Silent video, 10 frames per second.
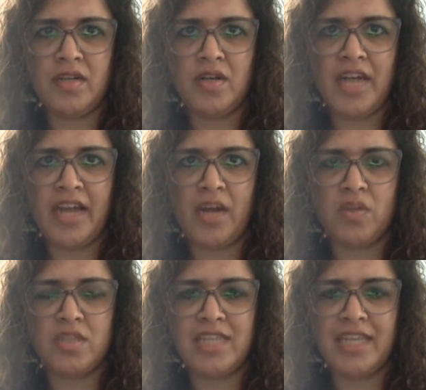
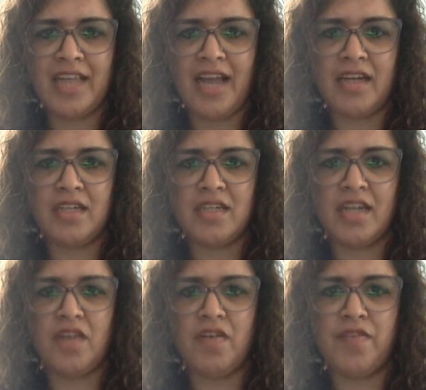diagnosis like that, it
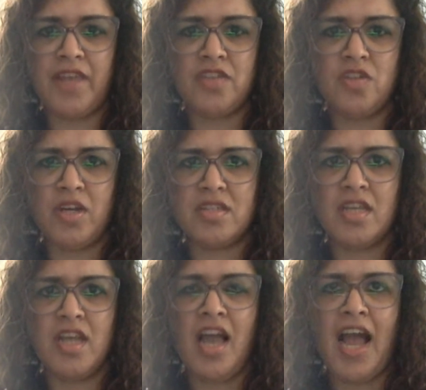kind of affects you because
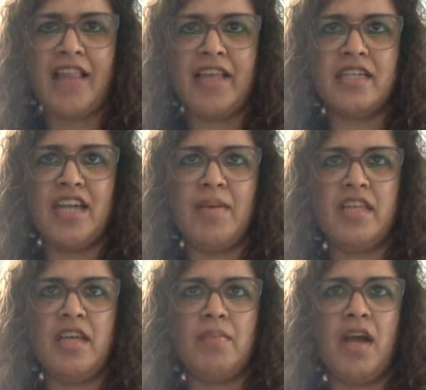at that time I
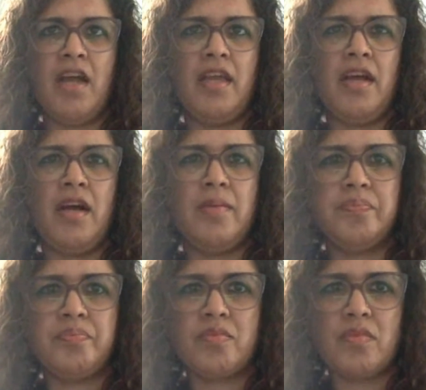think my
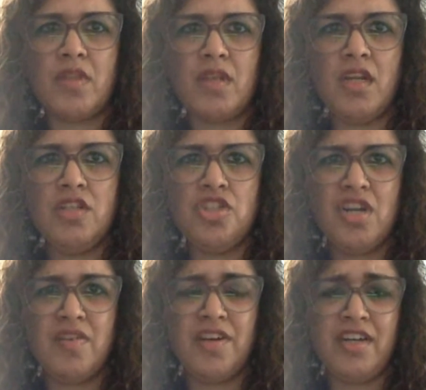
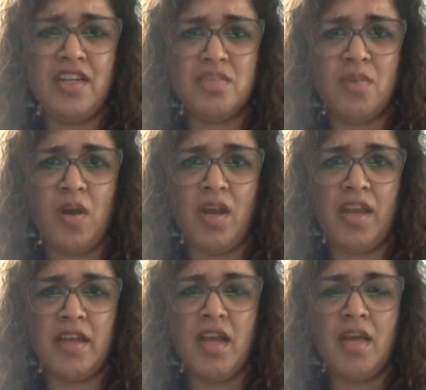children were really small. Like
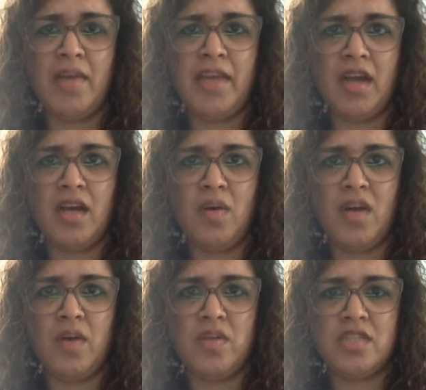my younger
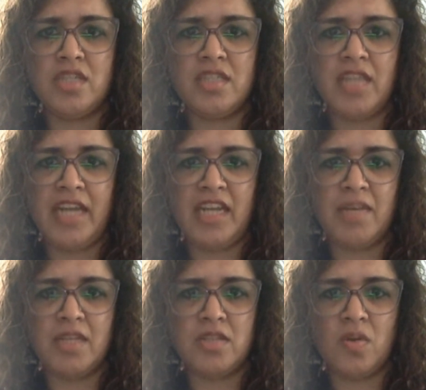one was just 18
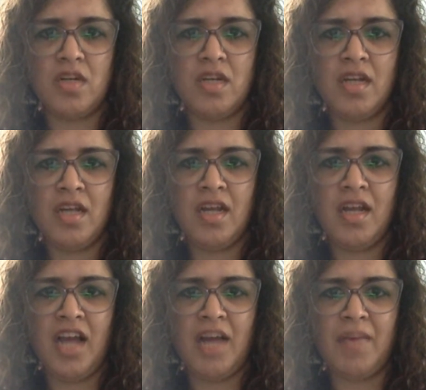months old,
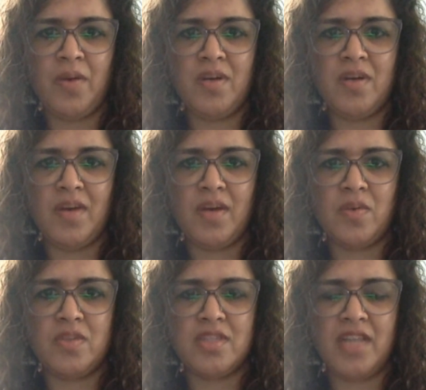and my older one
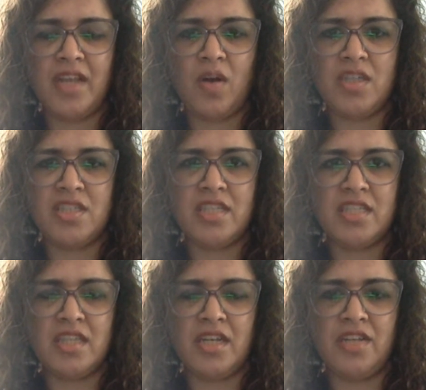was like
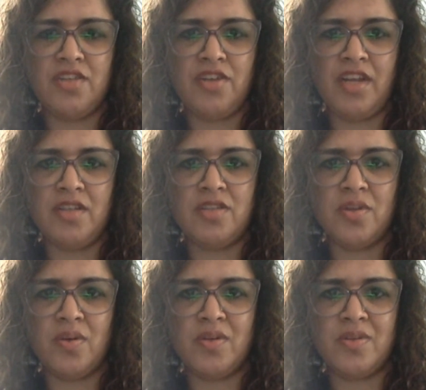just turning 3.
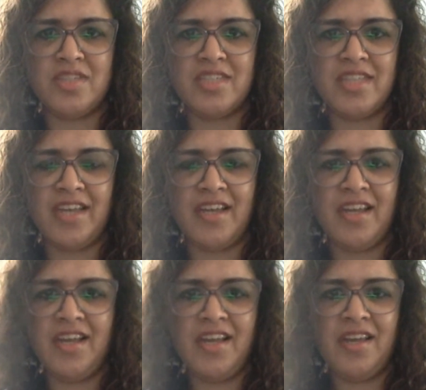So it was just like,
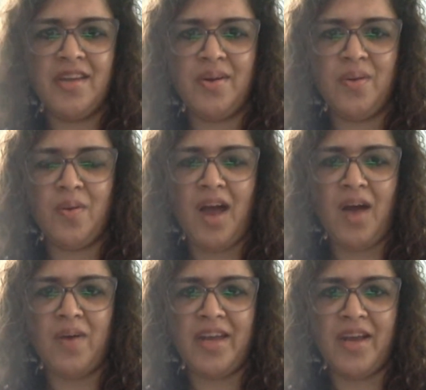
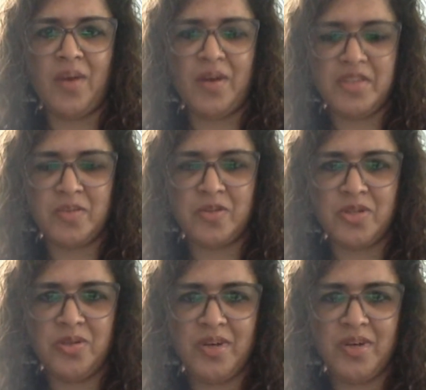wow, like what am I supposed to do